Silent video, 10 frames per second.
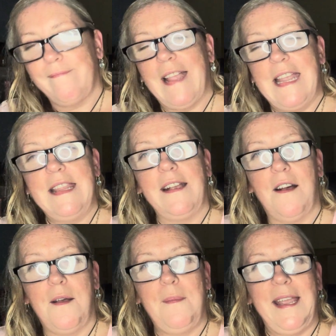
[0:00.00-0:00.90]
the
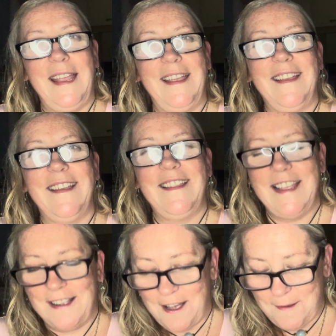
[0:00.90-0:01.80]
coming
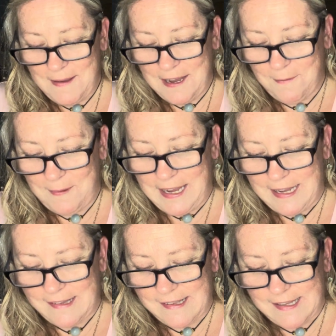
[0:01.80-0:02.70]

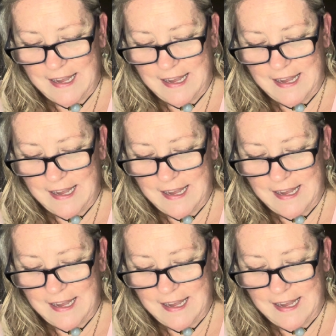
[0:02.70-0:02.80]
weeks.